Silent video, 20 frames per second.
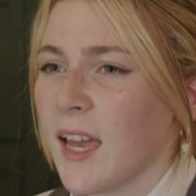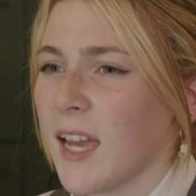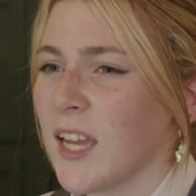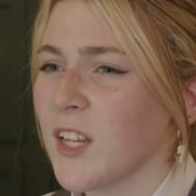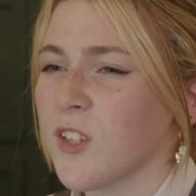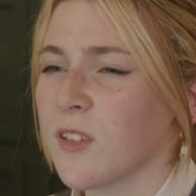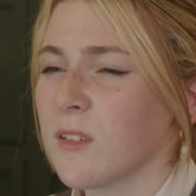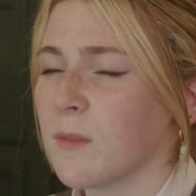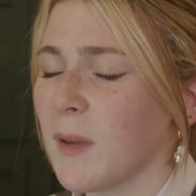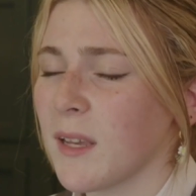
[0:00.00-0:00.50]
It
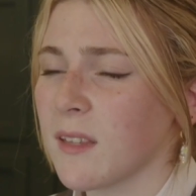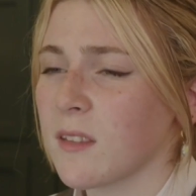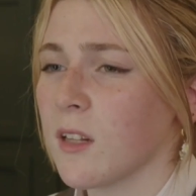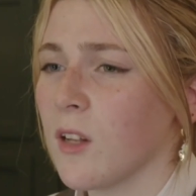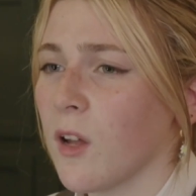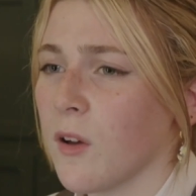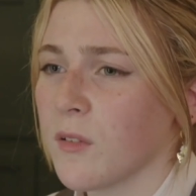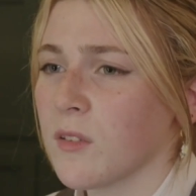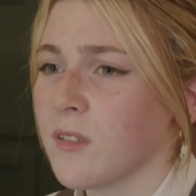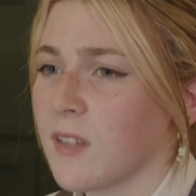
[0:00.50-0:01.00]
just makes a
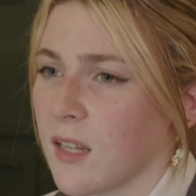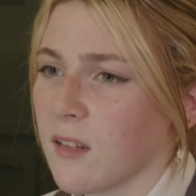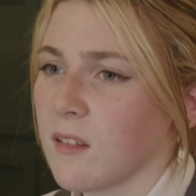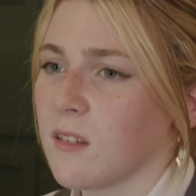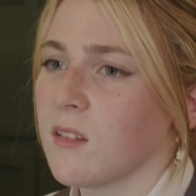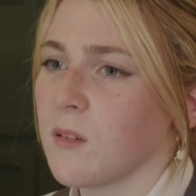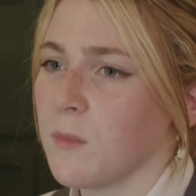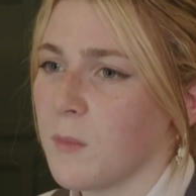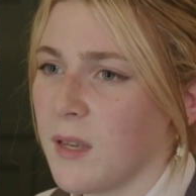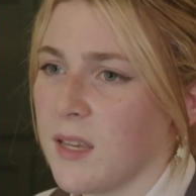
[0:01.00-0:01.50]
lot of sense
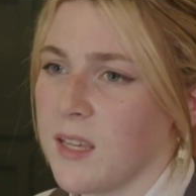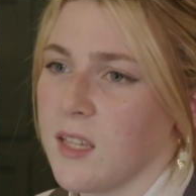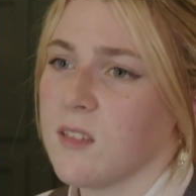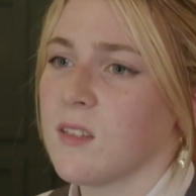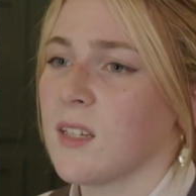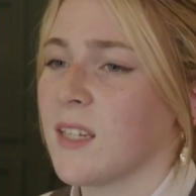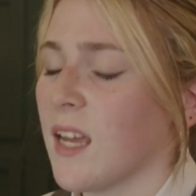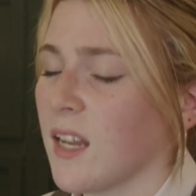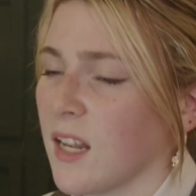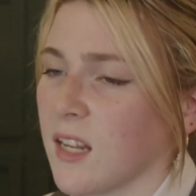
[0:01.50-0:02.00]
to me
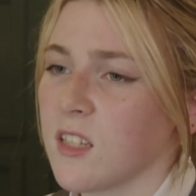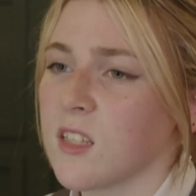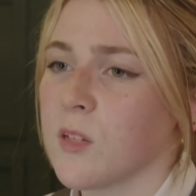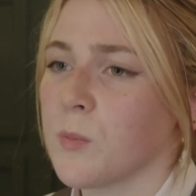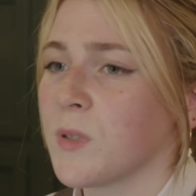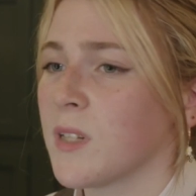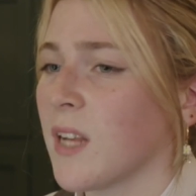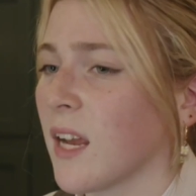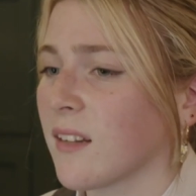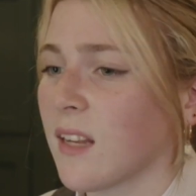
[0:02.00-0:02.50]
to get it, to
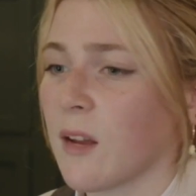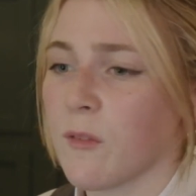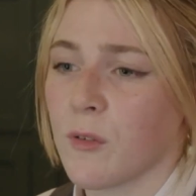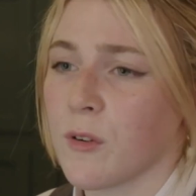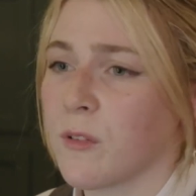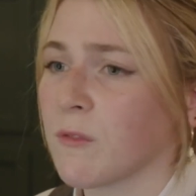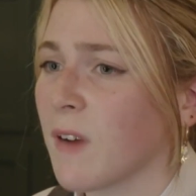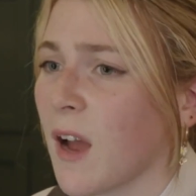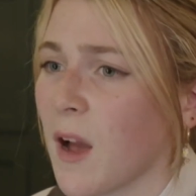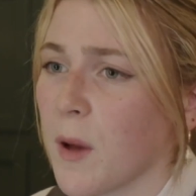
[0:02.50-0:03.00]
protect everyone
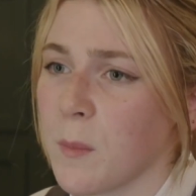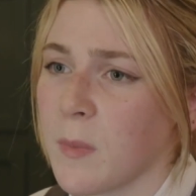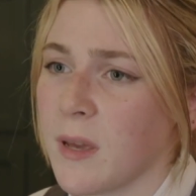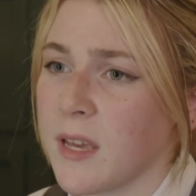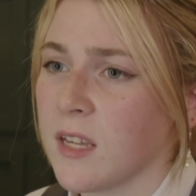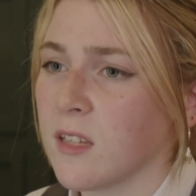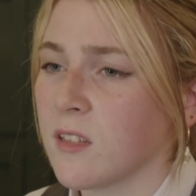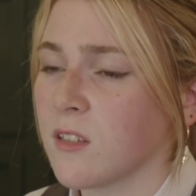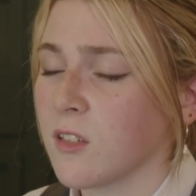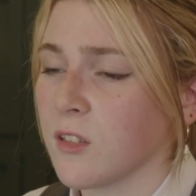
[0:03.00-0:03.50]
around
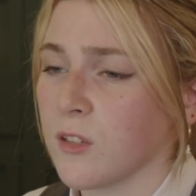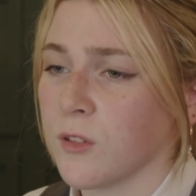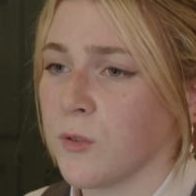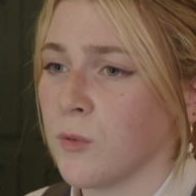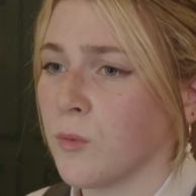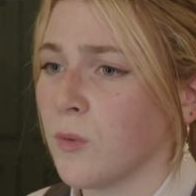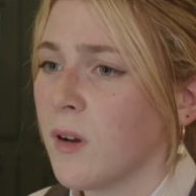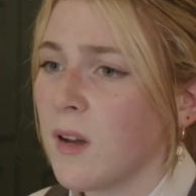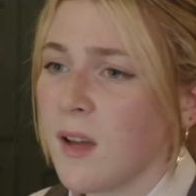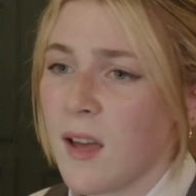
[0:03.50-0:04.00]
me,
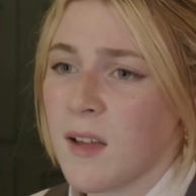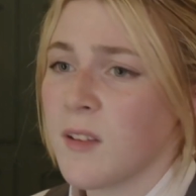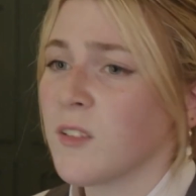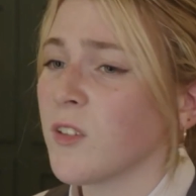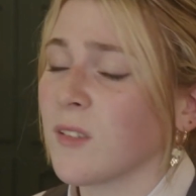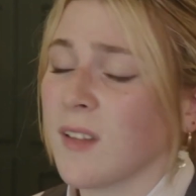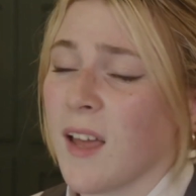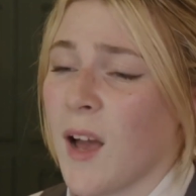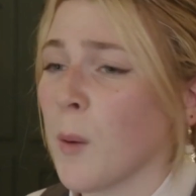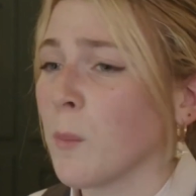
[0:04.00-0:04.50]
to
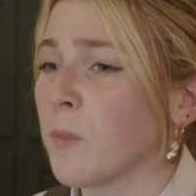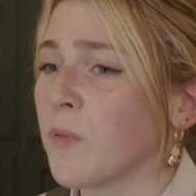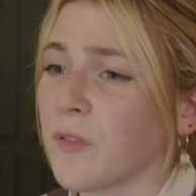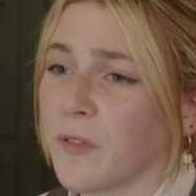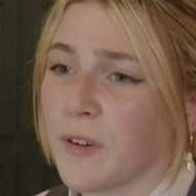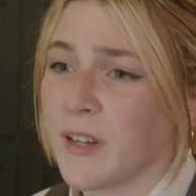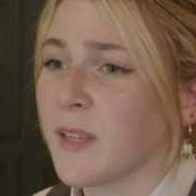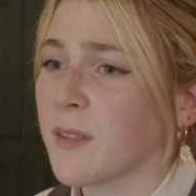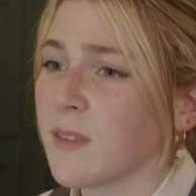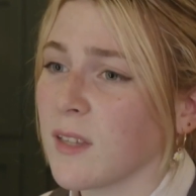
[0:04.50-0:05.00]
just to help
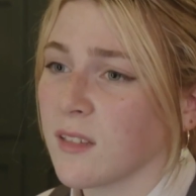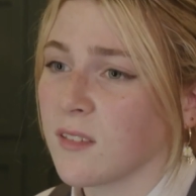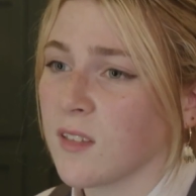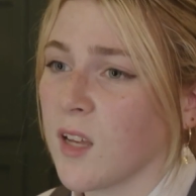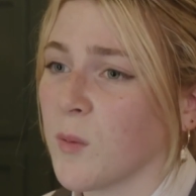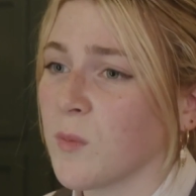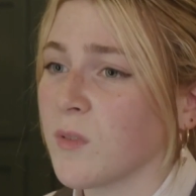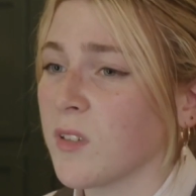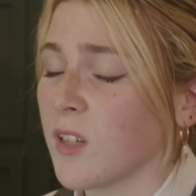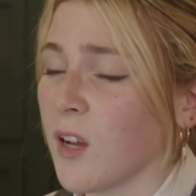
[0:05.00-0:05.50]
free things
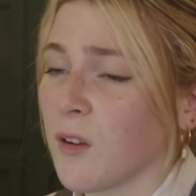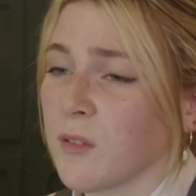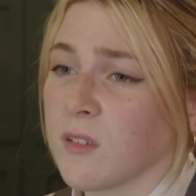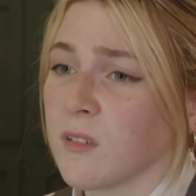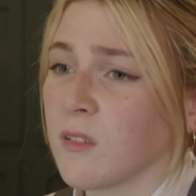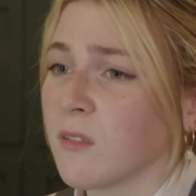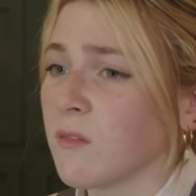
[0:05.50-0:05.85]
up, to go to